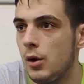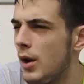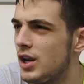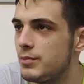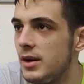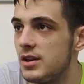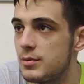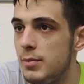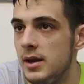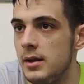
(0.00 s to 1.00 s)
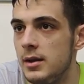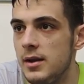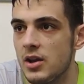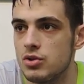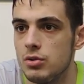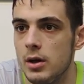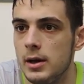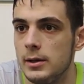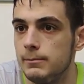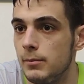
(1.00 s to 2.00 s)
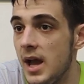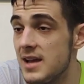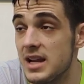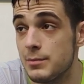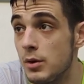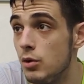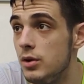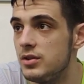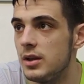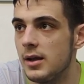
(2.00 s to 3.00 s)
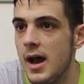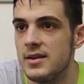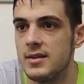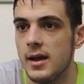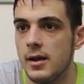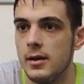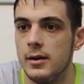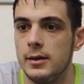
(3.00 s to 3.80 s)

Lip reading: Great experience being next to guys like Spanoulis and guys like